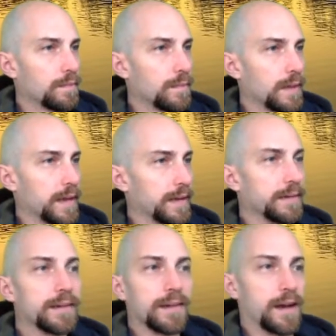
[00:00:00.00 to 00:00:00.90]

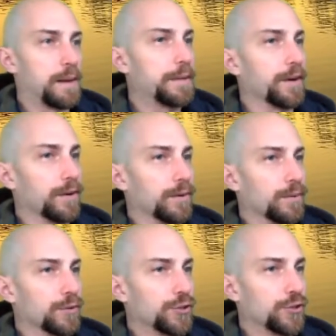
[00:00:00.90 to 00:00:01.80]
and copy
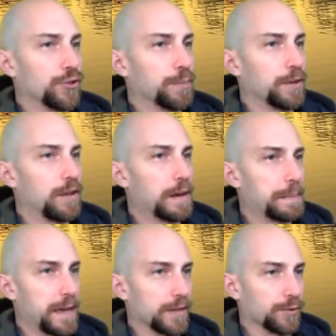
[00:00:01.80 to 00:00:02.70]
our super long
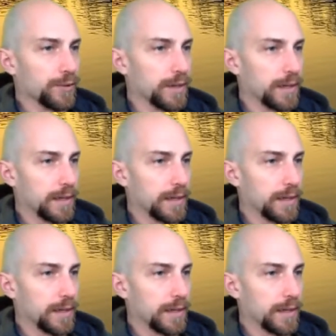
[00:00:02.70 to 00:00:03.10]
password.